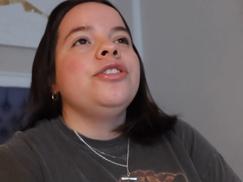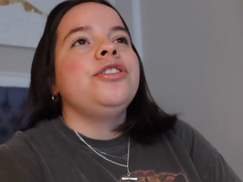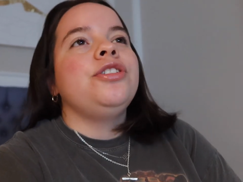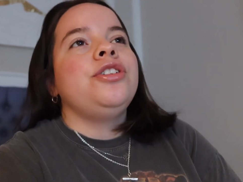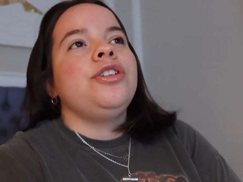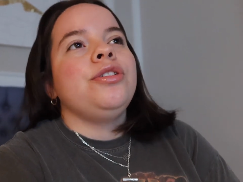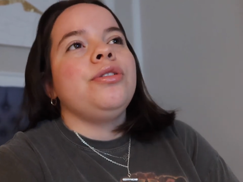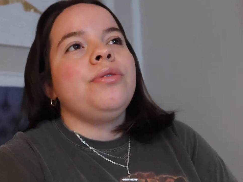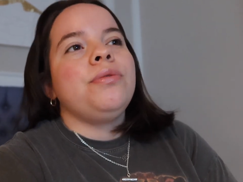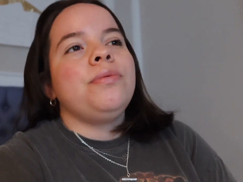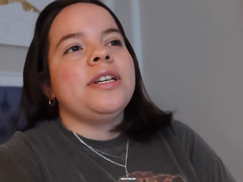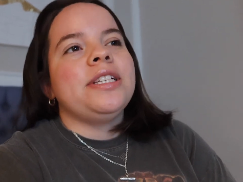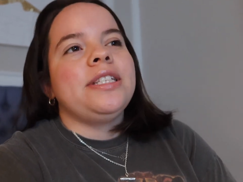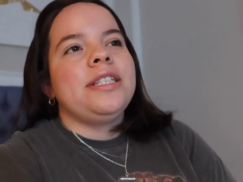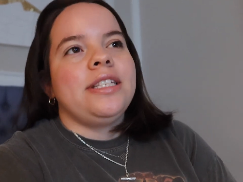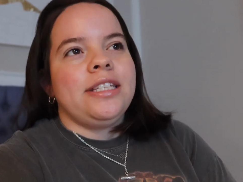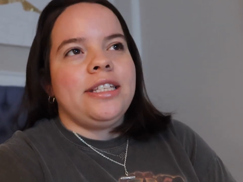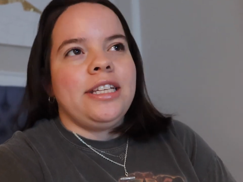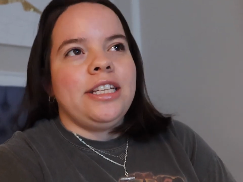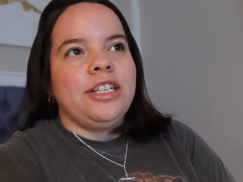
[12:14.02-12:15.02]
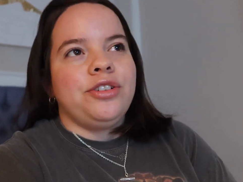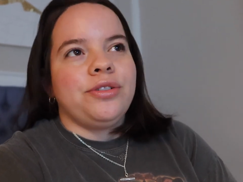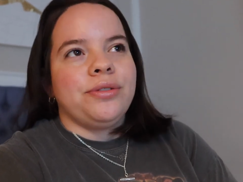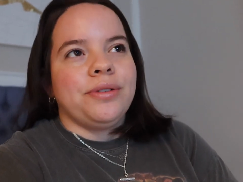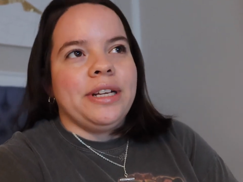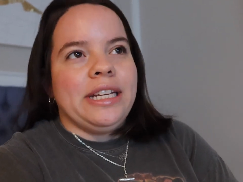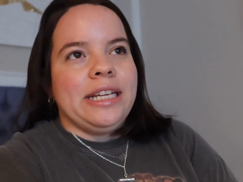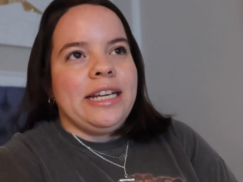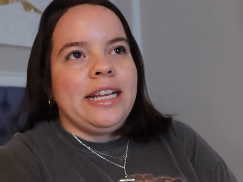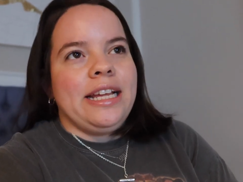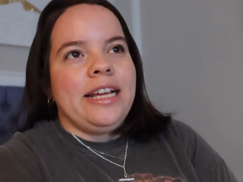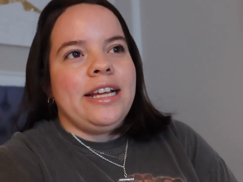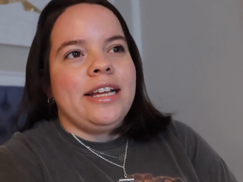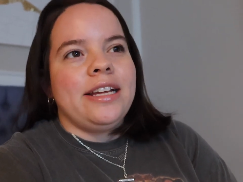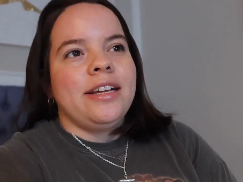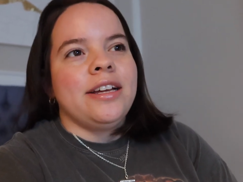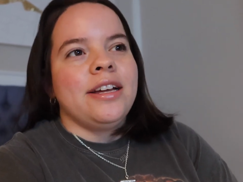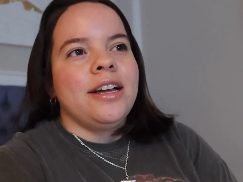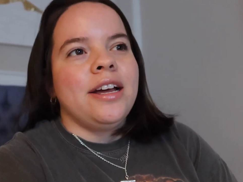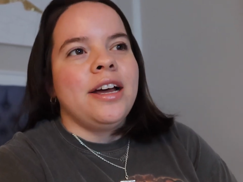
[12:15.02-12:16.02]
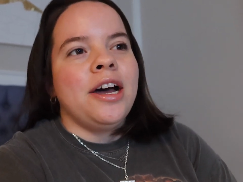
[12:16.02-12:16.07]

Two was to see Trinity.